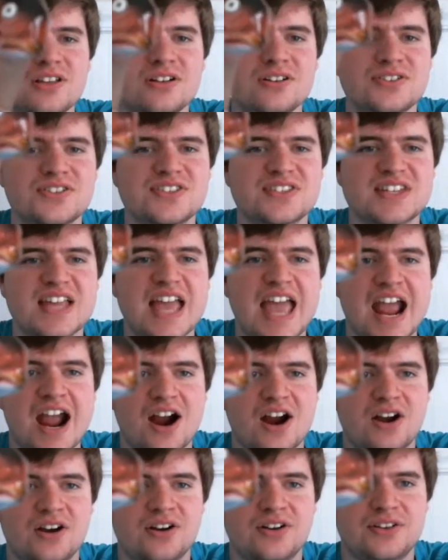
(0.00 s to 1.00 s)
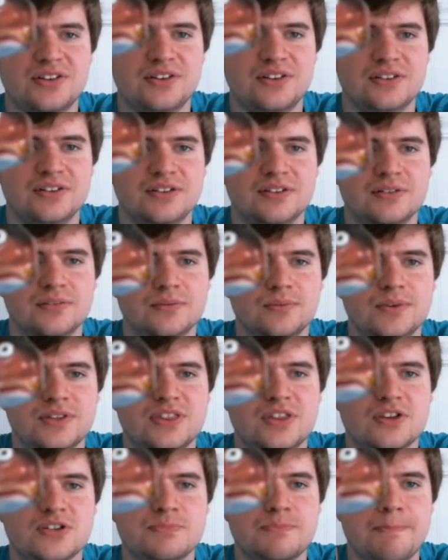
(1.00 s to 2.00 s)
little scared with
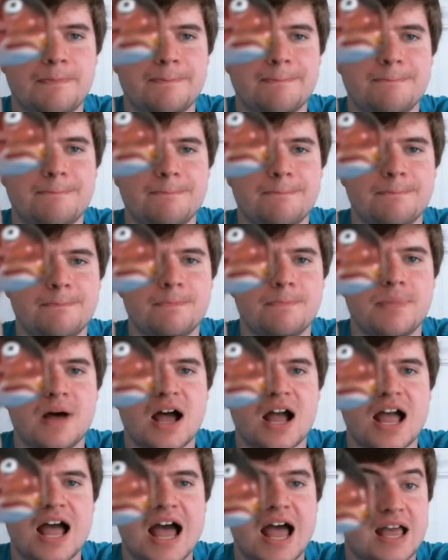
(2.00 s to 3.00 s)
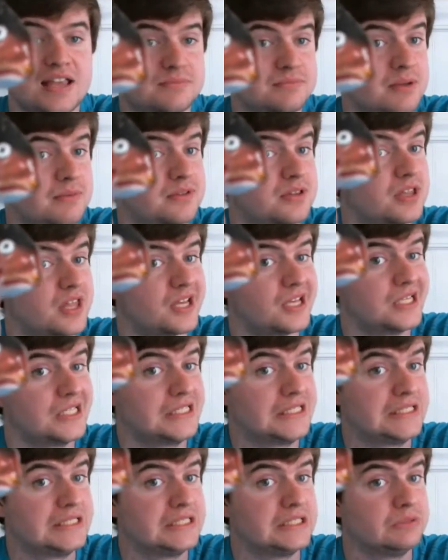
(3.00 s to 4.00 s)
those bug eyes. Maybe they're like,
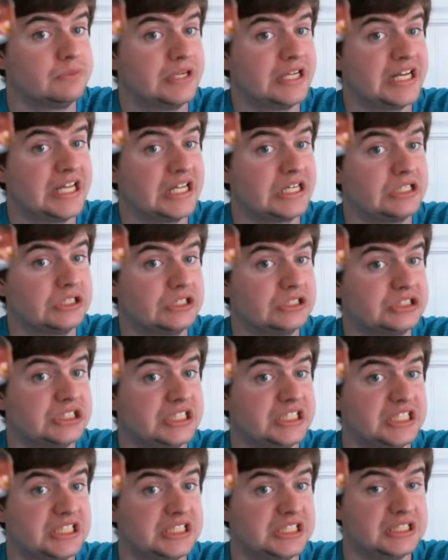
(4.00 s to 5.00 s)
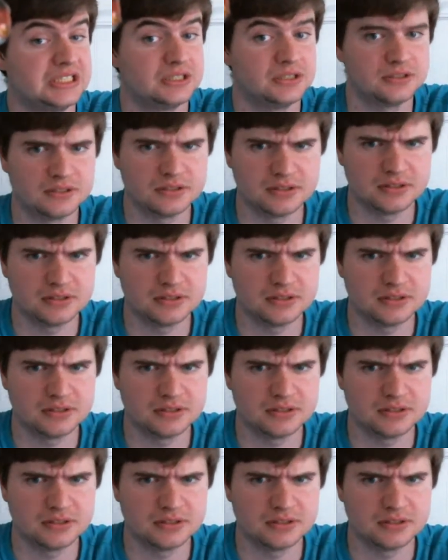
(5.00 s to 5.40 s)
oh, are we going to get hooked today?